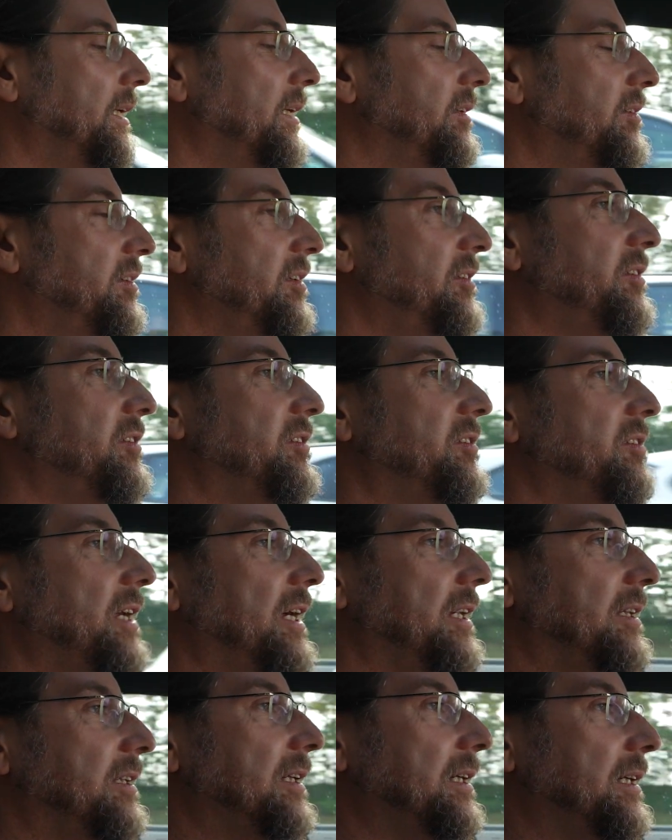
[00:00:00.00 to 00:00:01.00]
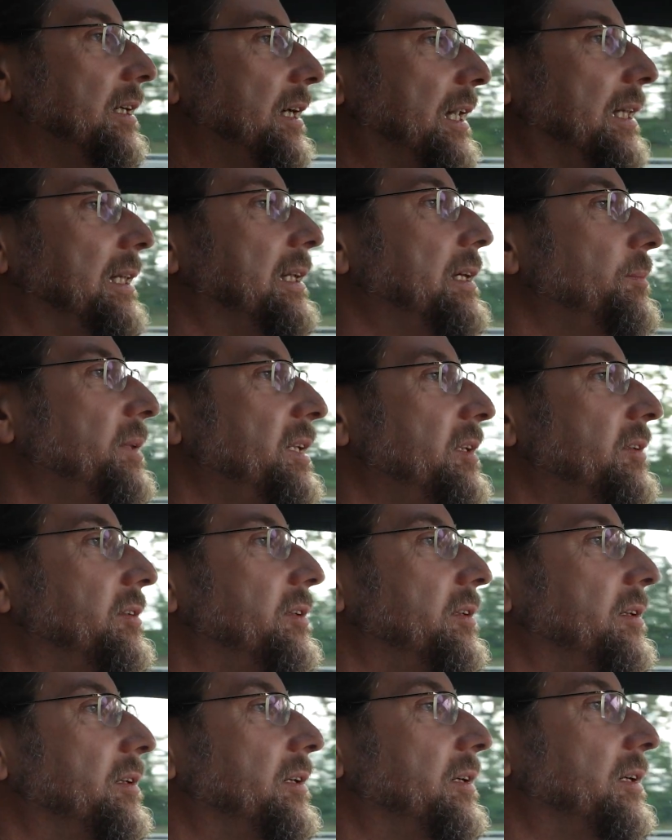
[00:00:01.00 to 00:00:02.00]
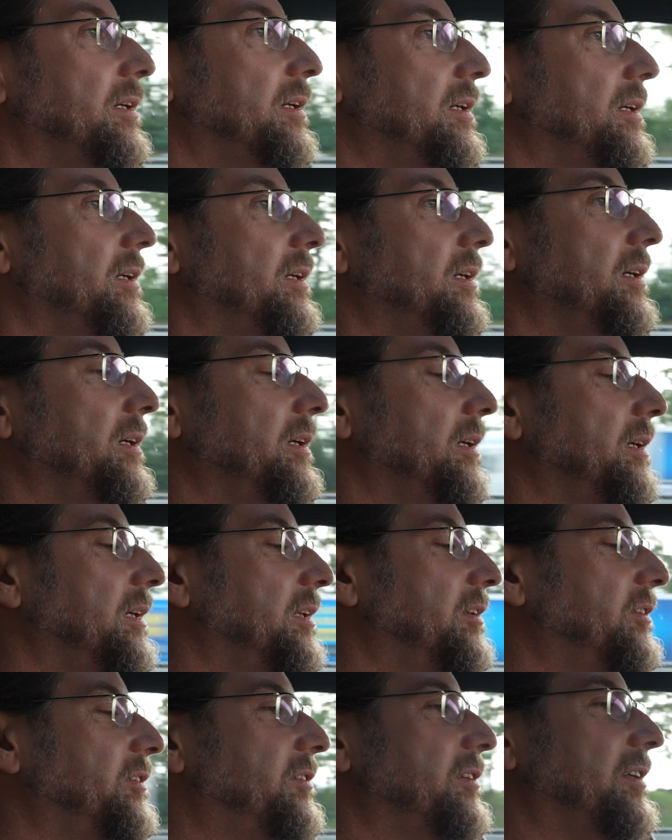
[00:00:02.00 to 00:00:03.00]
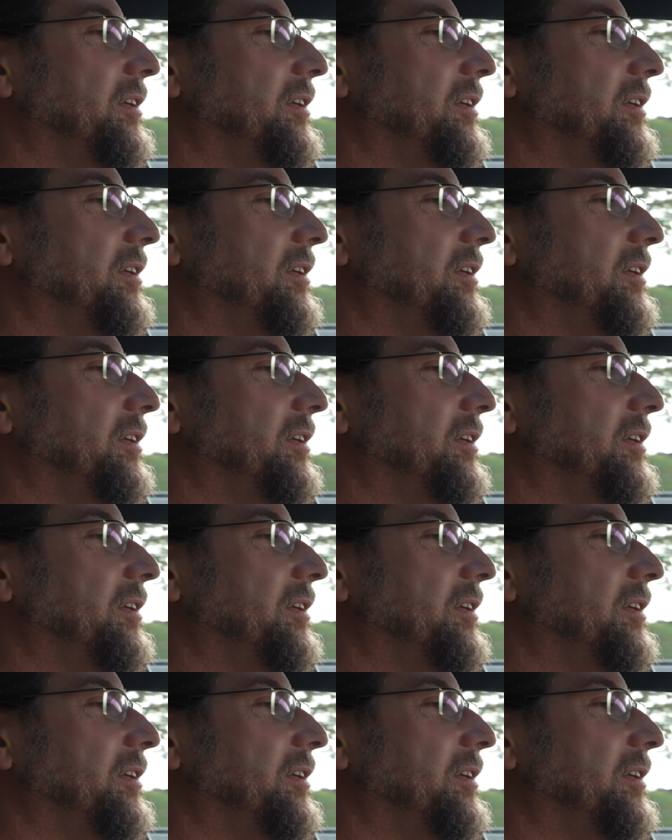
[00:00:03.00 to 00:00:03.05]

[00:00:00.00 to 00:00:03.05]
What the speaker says: this is not a limit, it's